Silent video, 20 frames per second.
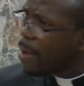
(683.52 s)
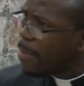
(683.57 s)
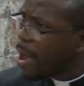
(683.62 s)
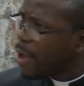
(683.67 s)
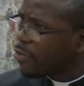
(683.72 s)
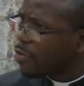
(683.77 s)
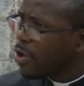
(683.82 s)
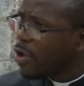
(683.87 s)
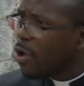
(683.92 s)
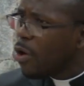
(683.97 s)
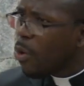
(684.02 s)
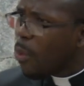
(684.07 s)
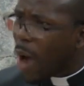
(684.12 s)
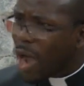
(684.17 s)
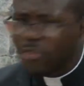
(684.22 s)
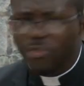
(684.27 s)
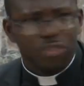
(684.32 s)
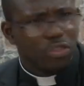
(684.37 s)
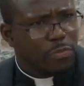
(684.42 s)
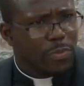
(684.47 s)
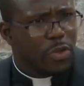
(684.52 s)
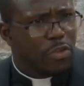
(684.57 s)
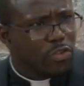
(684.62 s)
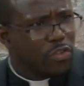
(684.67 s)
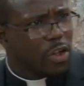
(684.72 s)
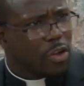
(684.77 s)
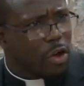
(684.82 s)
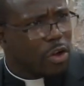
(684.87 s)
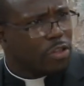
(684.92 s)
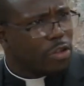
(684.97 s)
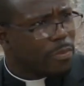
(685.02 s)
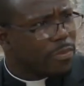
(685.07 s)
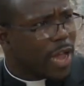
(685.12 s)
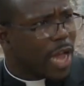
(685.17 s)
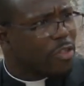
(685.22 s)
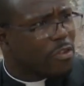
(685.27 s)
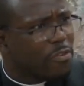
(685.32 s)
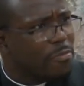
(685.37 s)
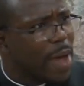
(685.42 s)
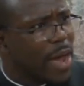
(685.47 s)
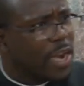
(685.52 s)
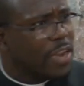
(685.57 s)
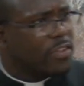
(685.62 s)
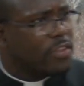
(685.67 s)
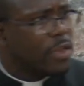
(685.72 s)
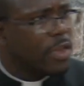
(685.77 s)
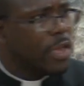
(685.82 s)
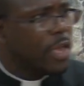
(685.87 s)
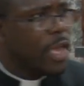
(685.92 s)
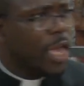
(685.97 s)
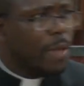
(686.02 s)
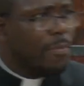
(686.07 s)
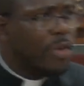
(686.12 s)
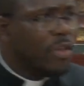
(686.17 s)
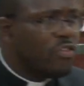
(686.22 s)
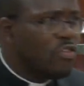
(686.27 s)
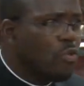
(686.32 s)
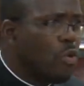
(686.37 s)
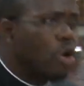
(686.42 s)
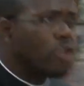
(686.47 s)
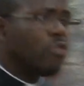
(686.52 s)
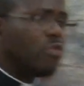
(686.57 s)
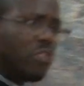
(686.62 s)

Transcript: about. Why should you be using condoms out of marriage? It means you want